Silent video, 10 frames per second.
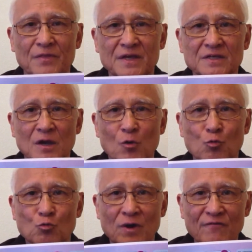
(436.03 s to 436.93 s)
These are
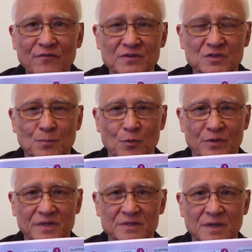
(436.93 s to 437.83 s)
reference
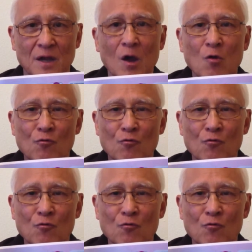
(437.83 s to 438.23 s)
points.